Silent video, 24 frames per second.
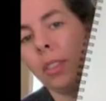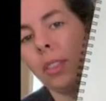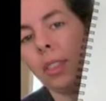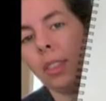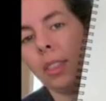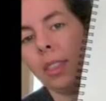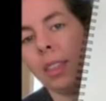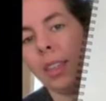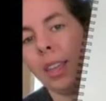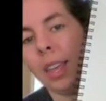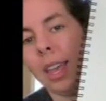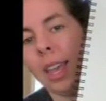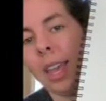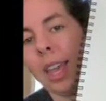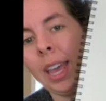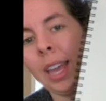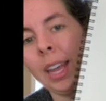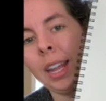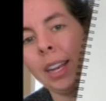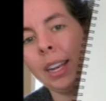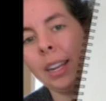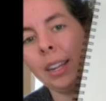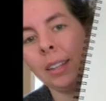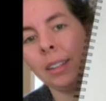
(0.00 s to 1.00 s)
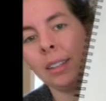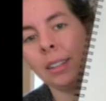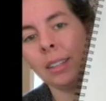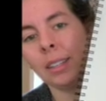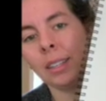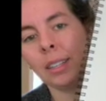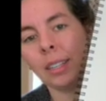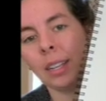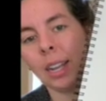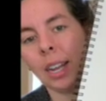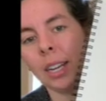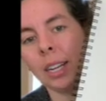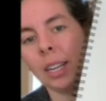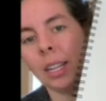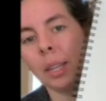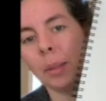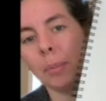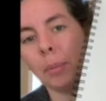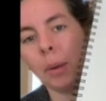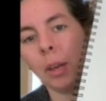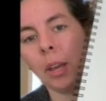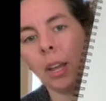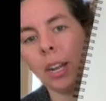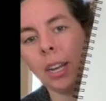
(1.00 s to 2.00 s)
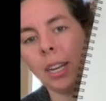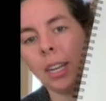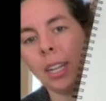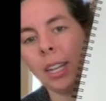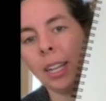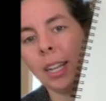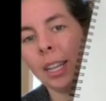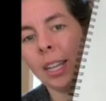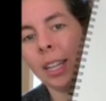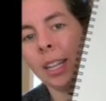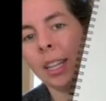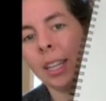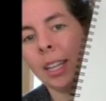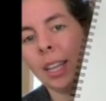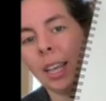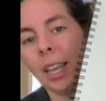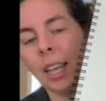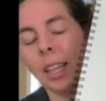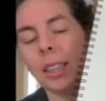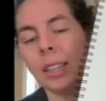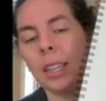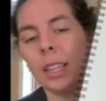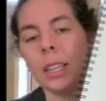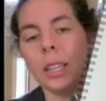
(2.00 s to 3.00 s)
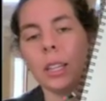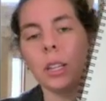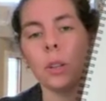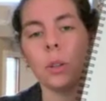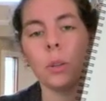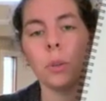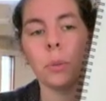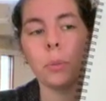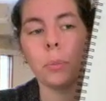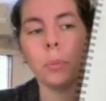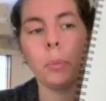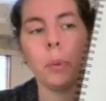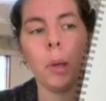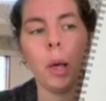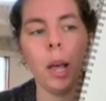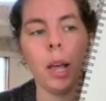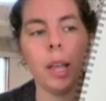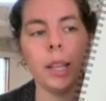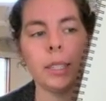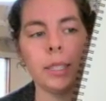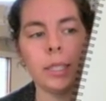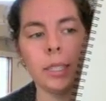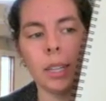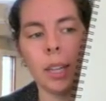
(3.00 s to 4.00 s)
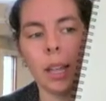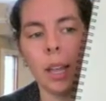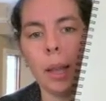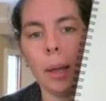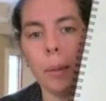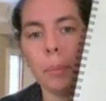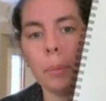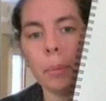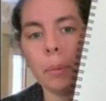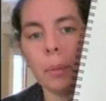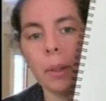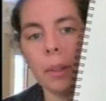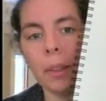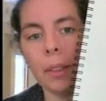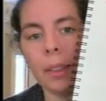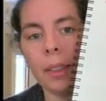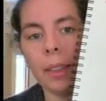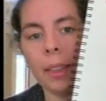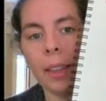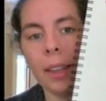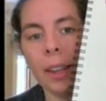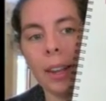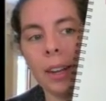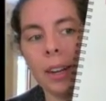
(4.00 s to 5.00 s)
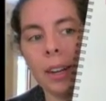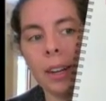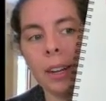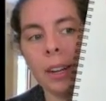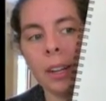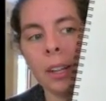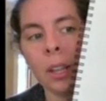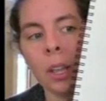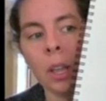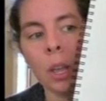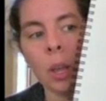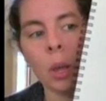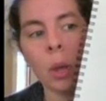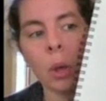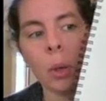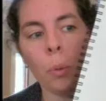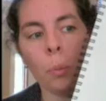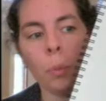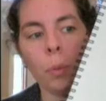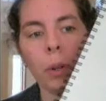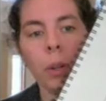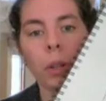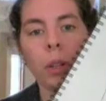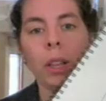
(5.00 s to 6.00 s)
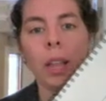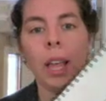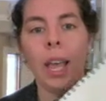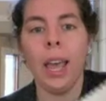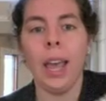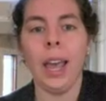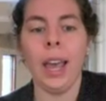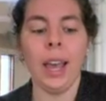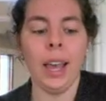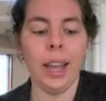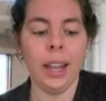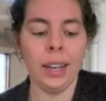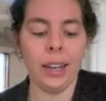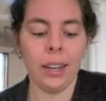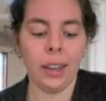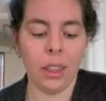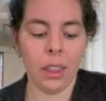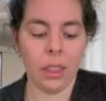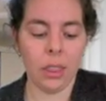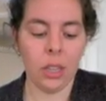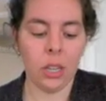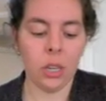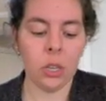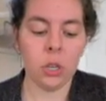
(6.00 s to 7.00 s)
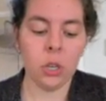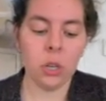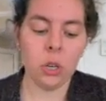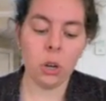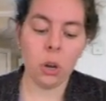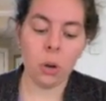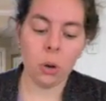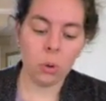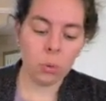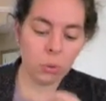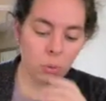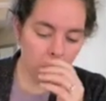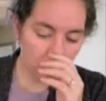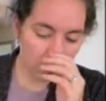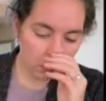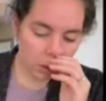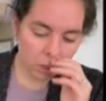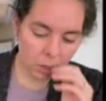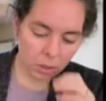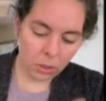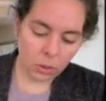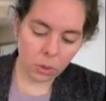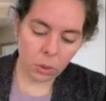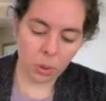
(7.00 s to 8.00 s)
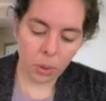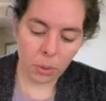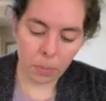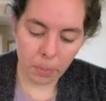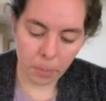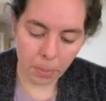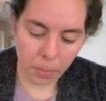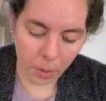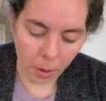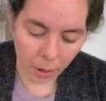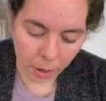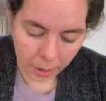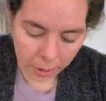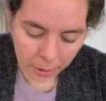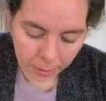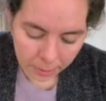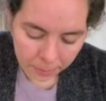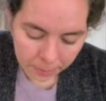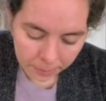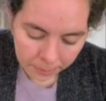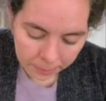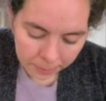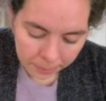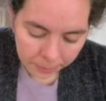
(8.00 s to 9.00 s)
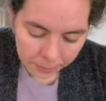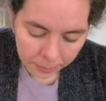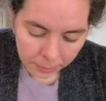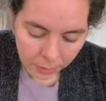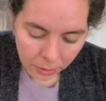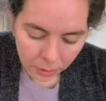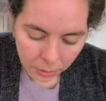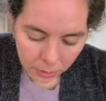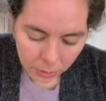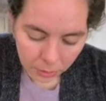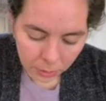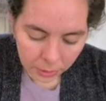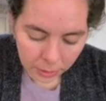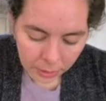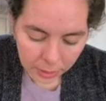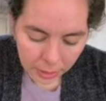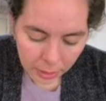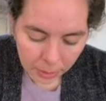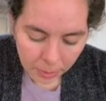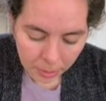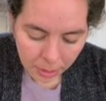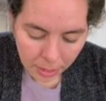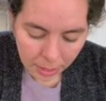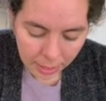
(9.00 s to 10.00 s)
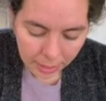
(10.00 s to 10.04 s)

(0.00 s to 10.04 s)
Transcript: the head, kind of the body, and the little paws up there, we'll add the nose to the bottom. So it's gonna be